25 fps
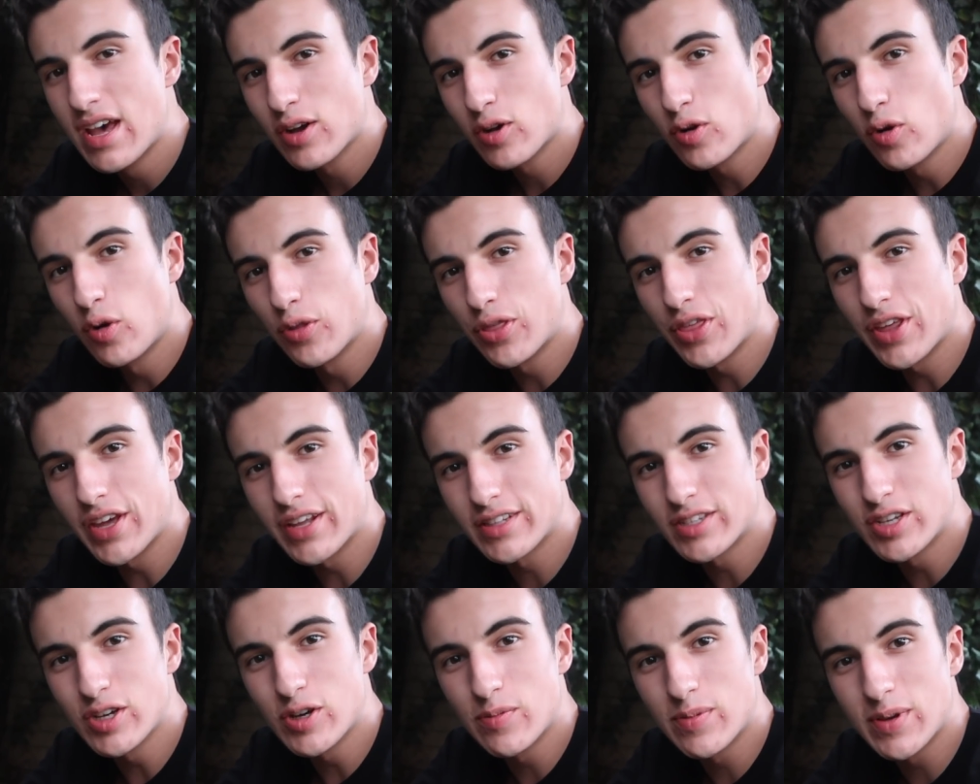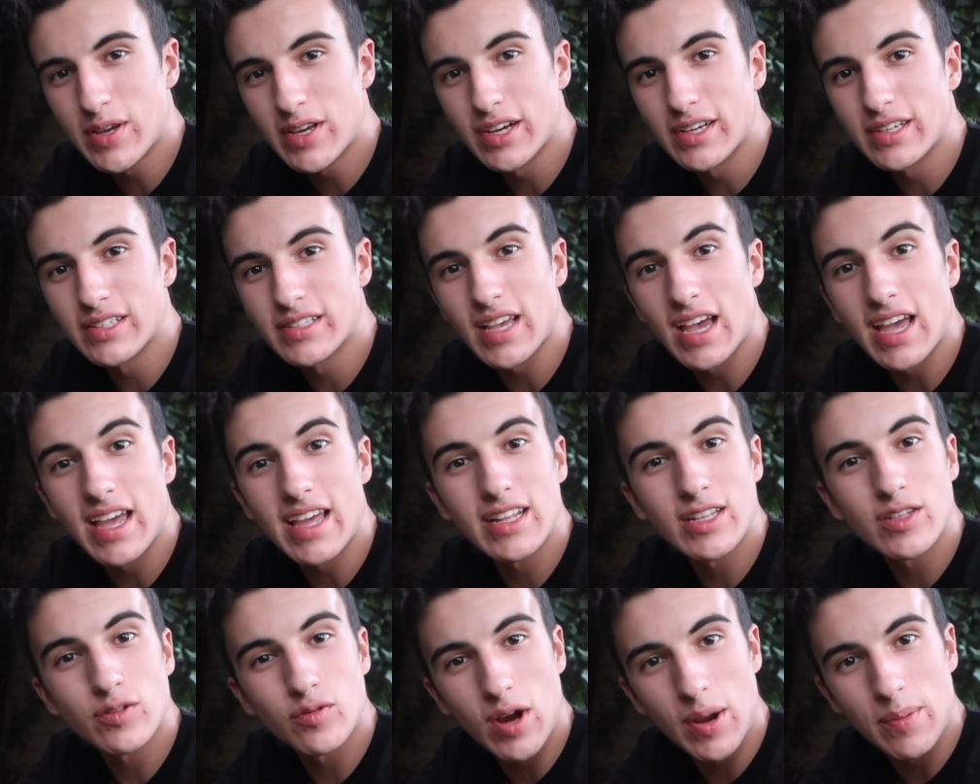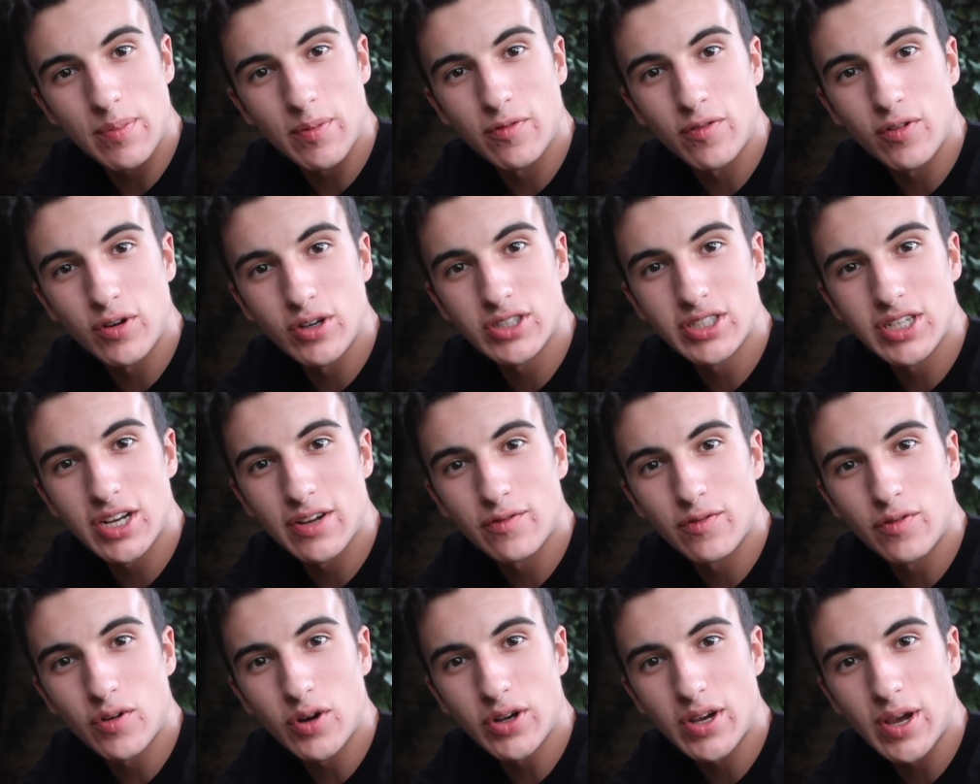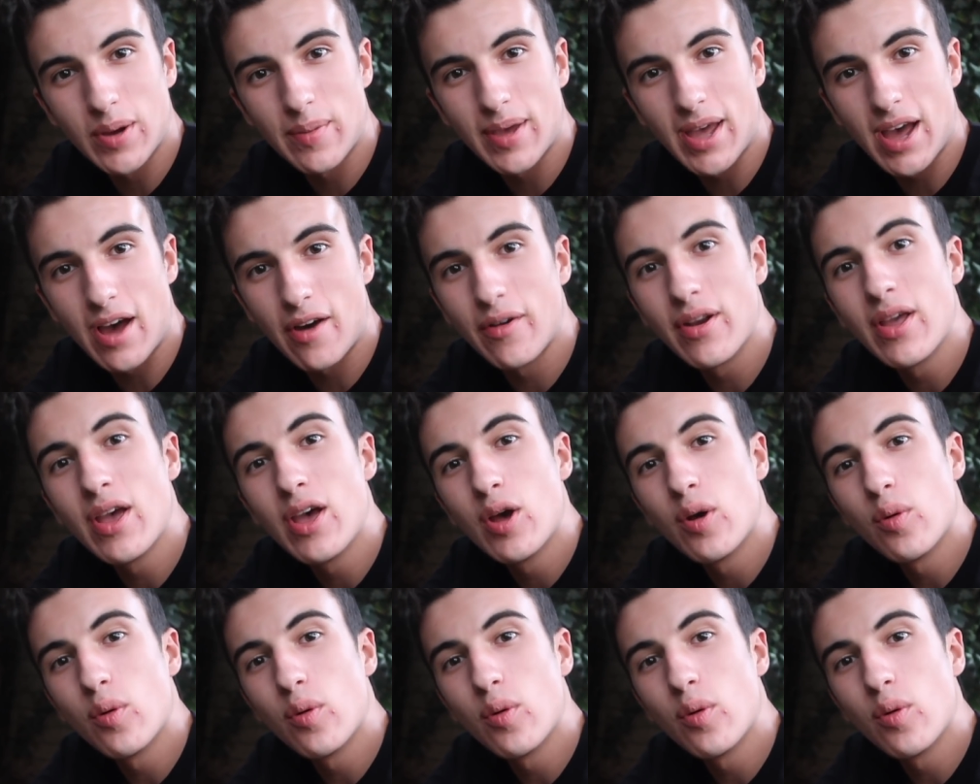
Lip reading: Cool thing too, because it's right before Gen 4 coming out.